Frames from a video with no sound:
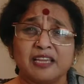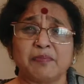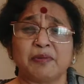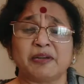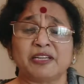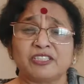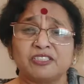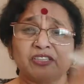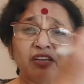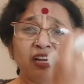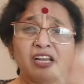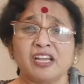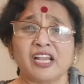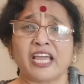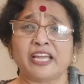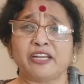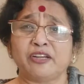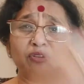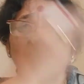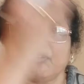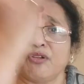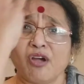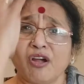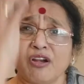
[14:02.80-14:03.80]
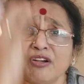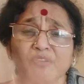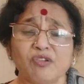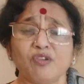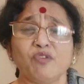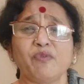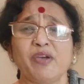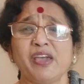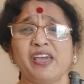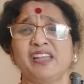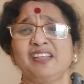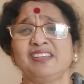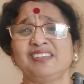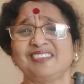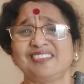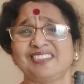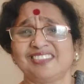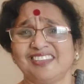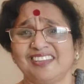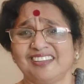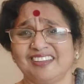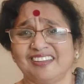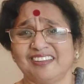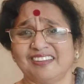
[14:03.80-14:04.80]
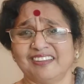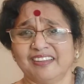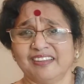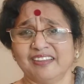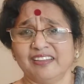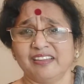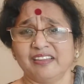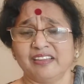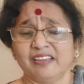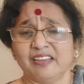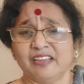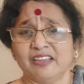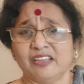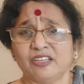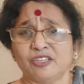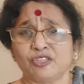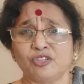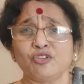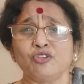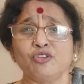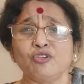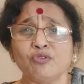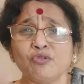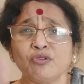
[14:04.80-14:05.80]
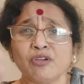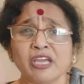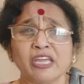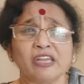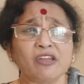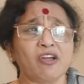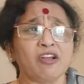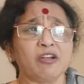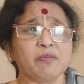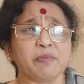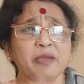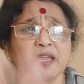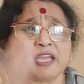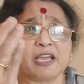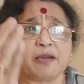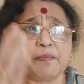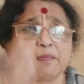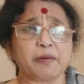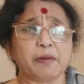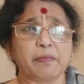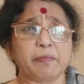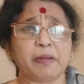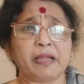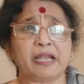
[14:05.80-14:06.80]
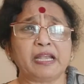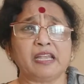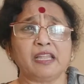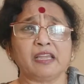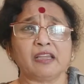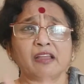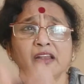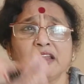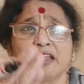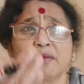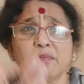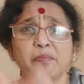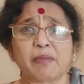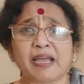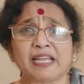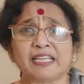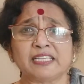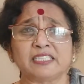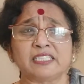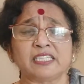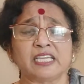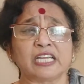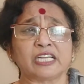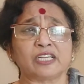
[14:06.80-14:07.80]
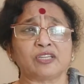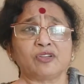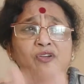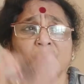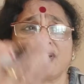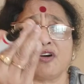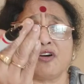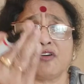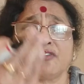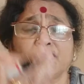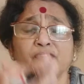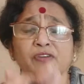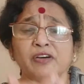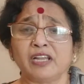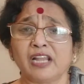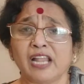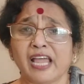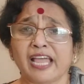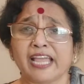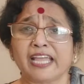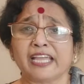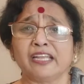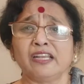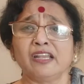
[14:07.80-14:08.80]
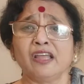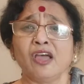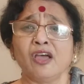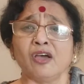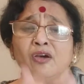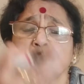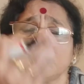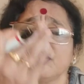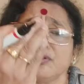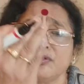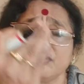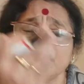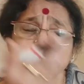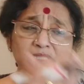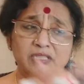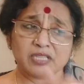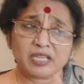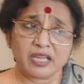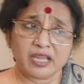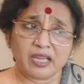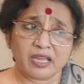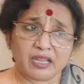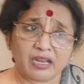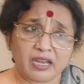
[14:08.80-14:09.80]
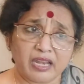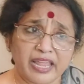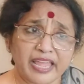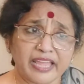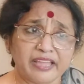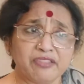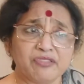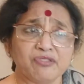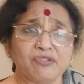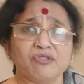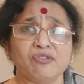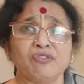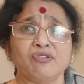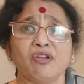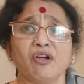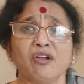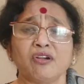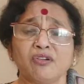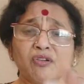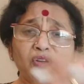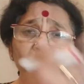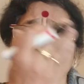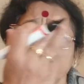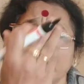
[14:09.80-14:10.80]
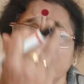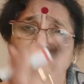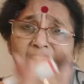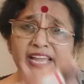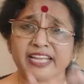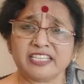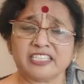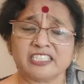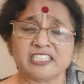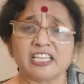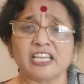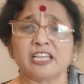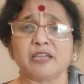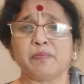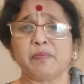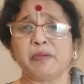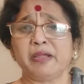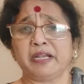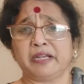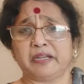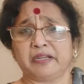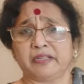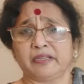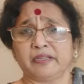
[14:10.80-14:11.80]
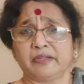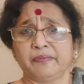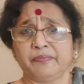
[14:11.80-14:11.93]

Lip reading: But children, I do not know where is C. So you cannot make a perpendicular bisector of a line whose length you do not know, of a line segment.